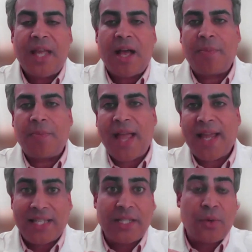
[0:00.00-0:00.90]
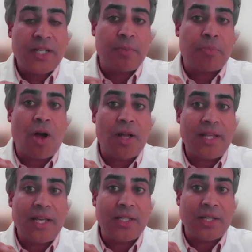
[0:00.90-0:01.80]
I guess the question
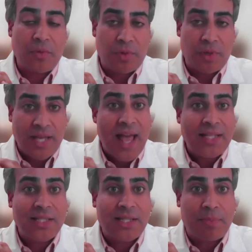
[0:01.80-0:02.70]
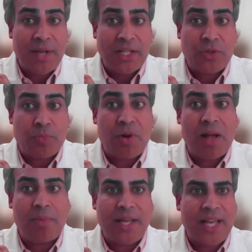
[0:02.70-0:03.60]
broadly is yes. The answer is
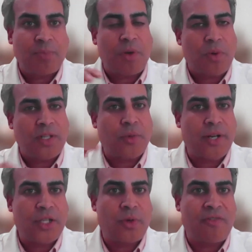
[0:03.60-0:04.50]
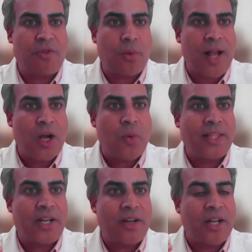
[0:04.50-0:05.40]
probably yes, but we're in 2024, we're not
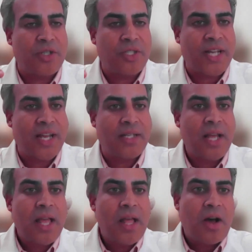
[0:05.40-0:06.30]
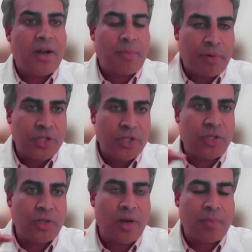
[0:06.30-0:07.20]
quite there to understand on a
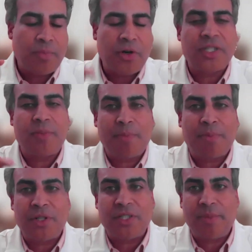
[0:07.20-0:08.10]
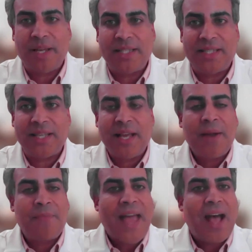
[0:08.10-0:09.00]
person by person basis
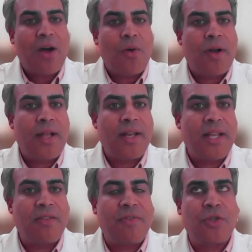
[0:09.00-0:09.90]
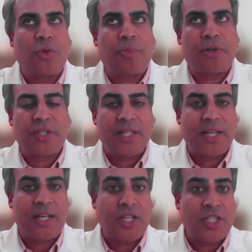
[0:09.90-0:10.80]
how an individual person
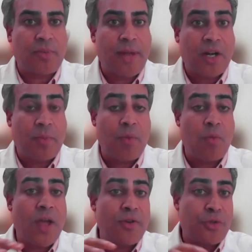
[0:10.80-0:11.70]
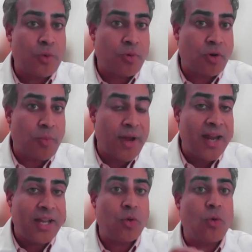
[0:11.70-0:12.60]
can adjust their microbiome, whether through a
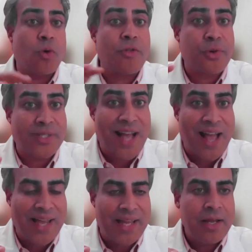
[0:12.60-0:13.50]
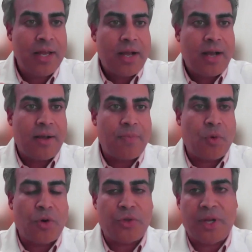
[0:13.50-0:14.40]
probiotic or through a diet
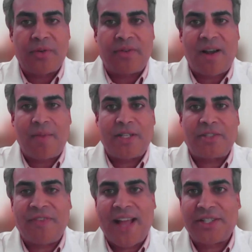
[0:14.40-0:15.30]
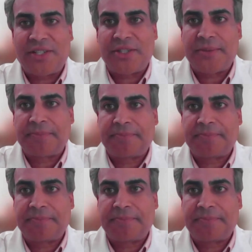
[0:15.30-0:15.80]
or through other environmental factors.